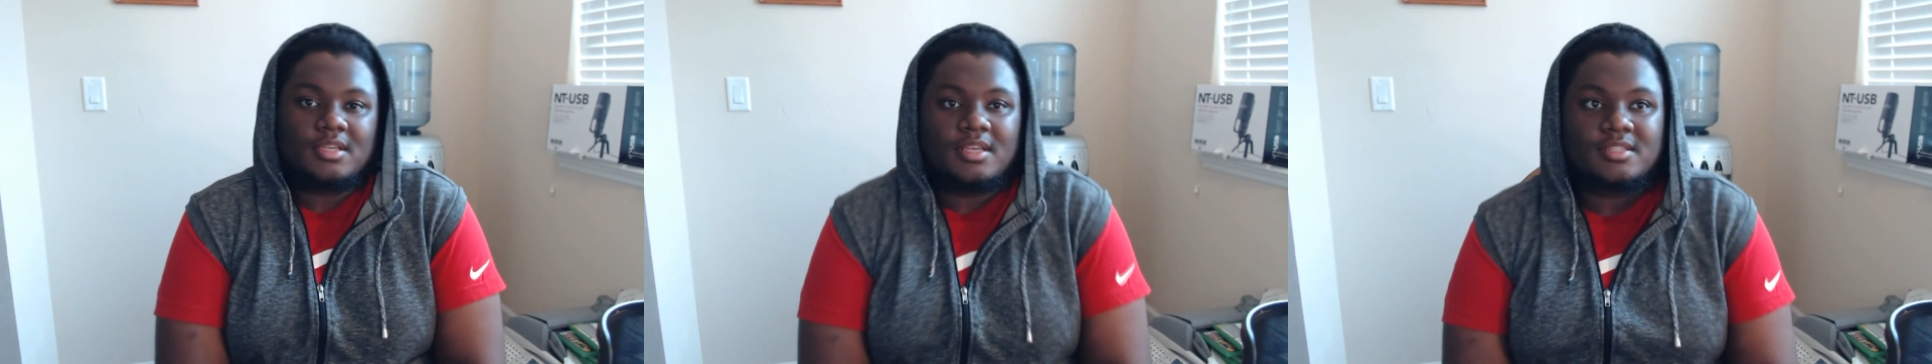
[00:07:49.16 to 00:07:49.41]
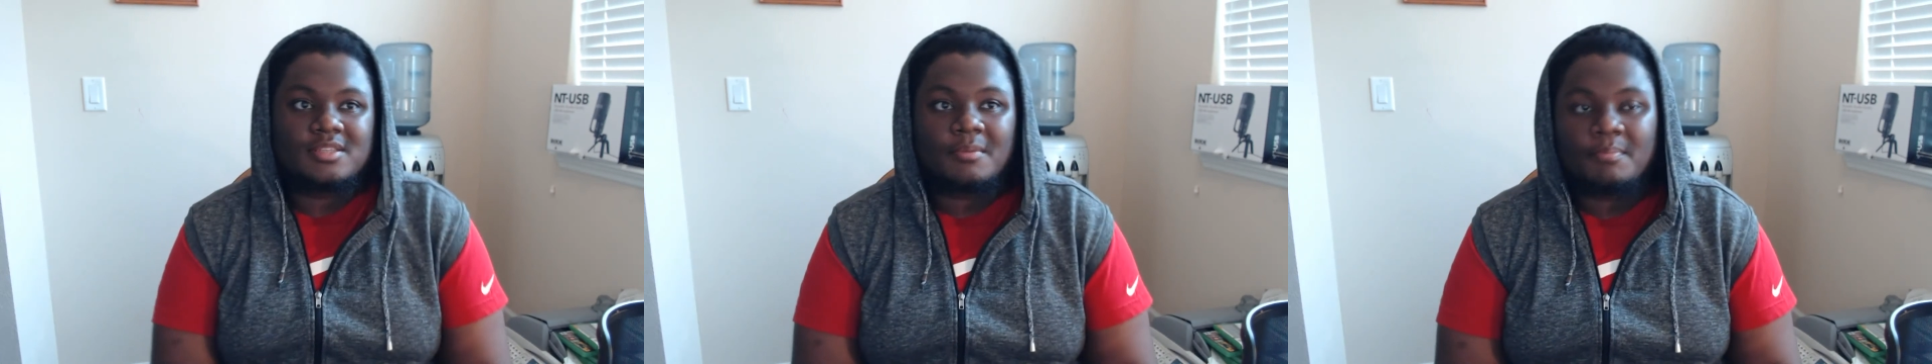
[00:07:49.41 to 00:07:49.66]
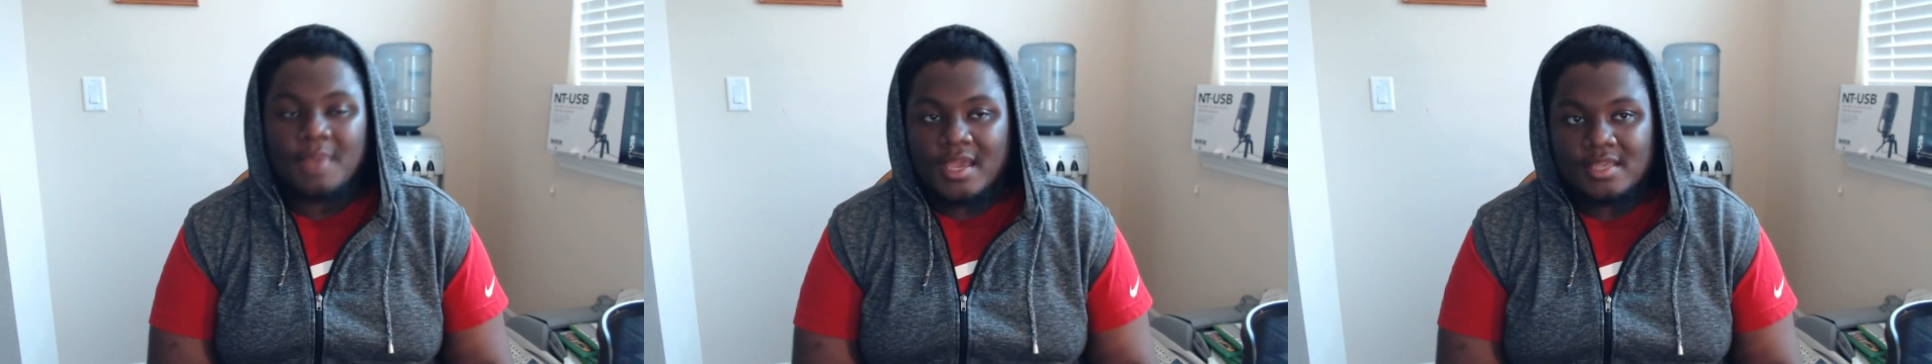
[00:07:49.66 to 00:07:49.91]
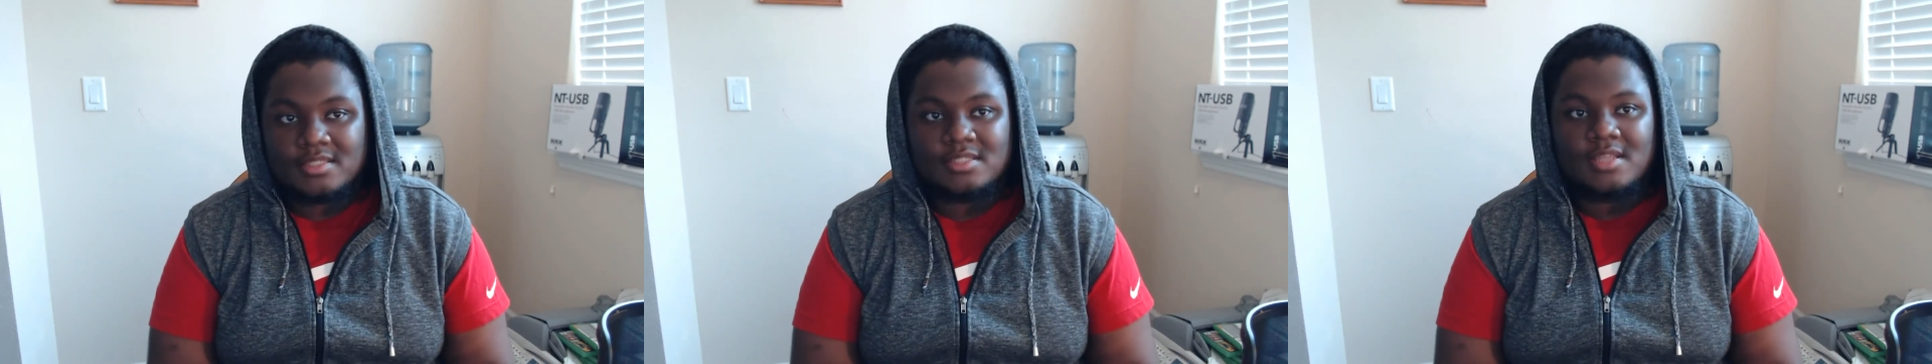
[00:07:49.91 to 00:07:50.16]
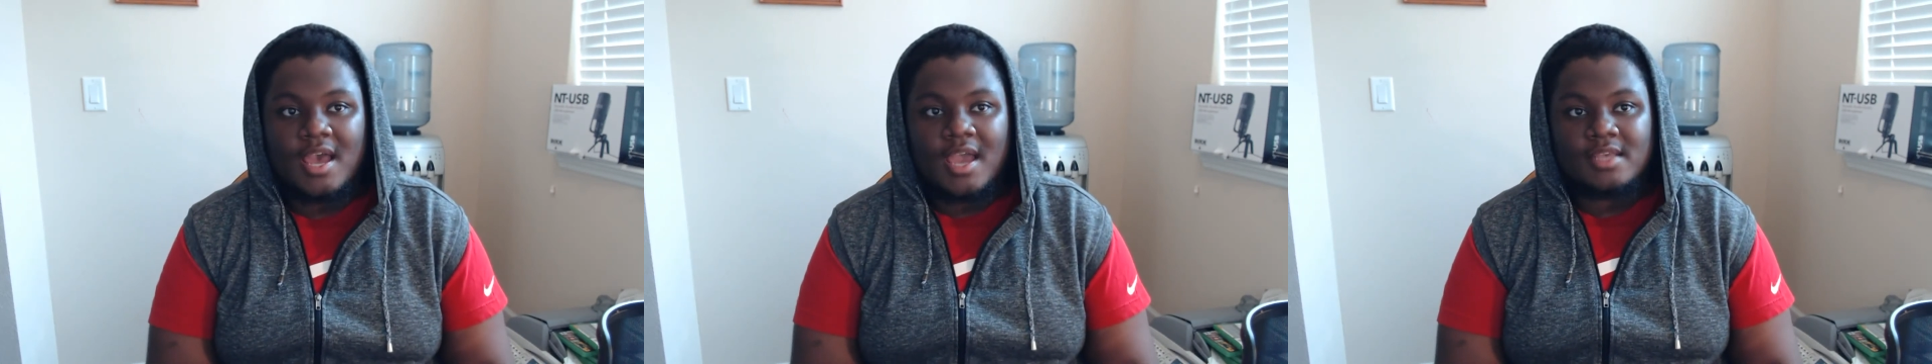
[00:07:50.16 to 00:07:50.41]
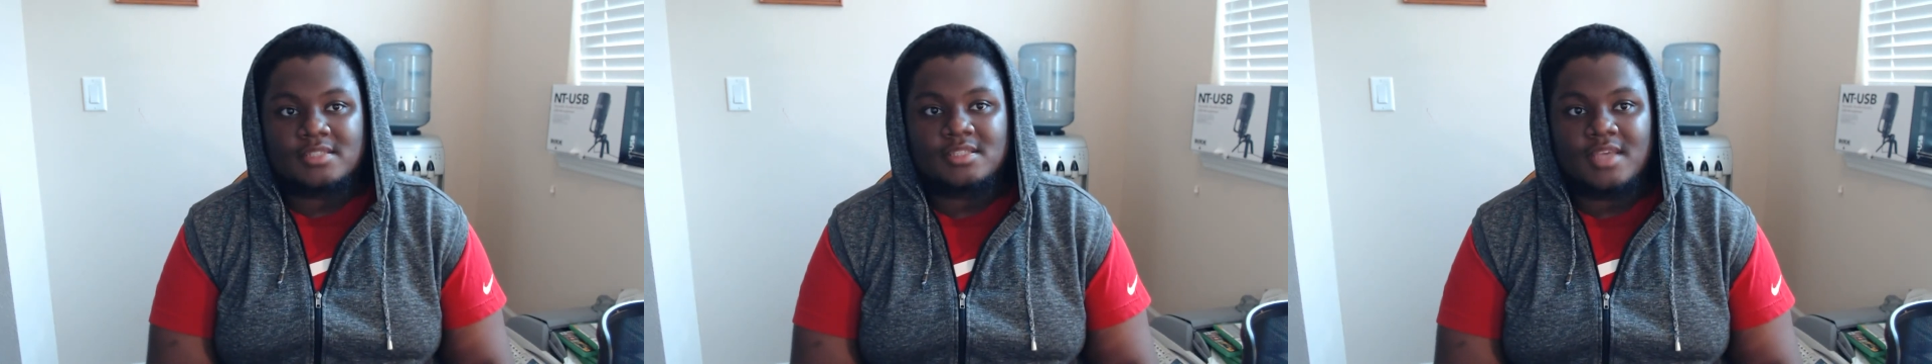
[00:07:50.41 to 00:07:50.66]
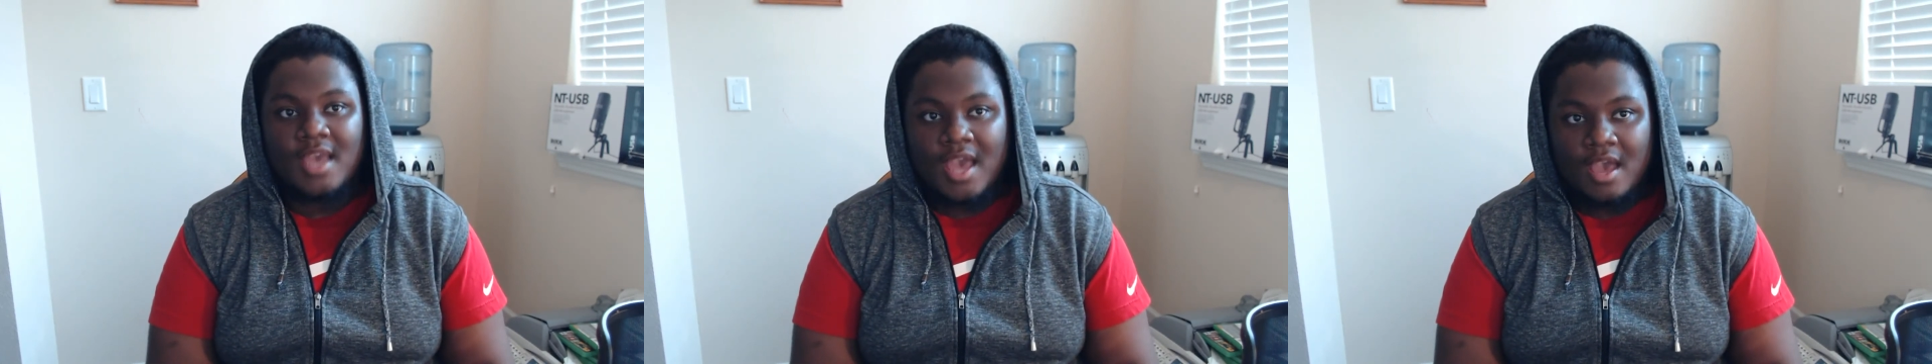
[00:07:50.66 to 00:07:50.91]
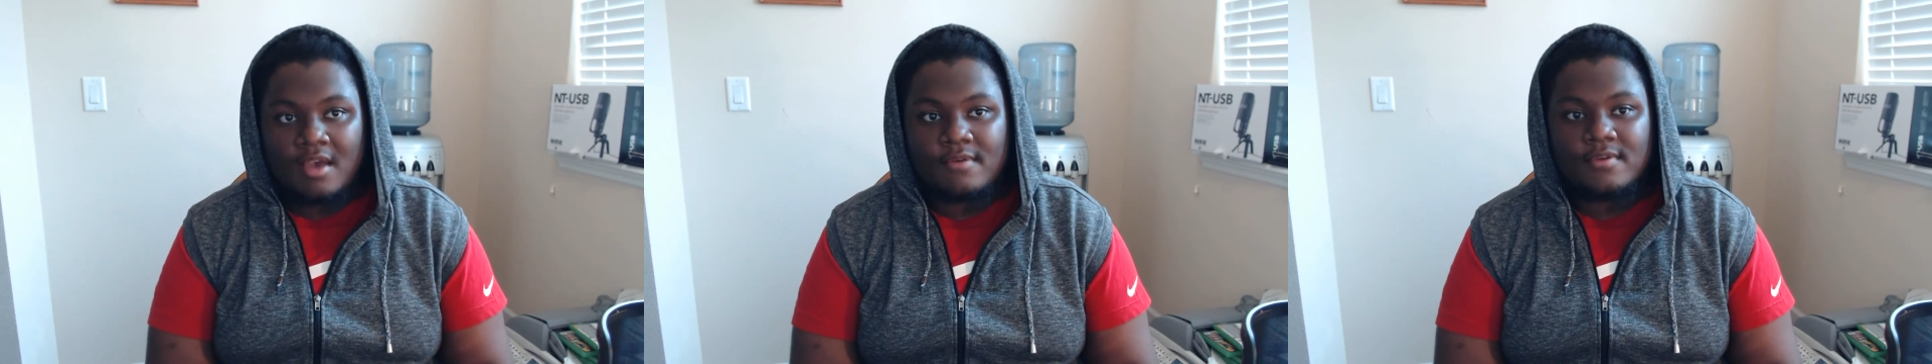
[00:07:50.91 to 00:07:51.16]
It's amazing to actually
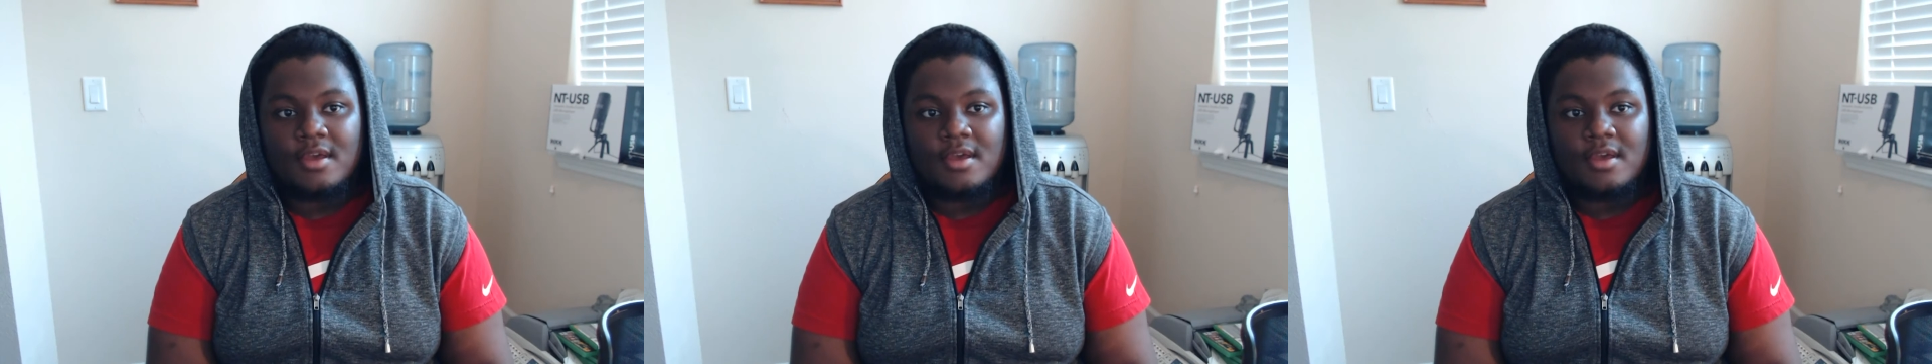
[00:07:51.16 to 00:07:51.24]
have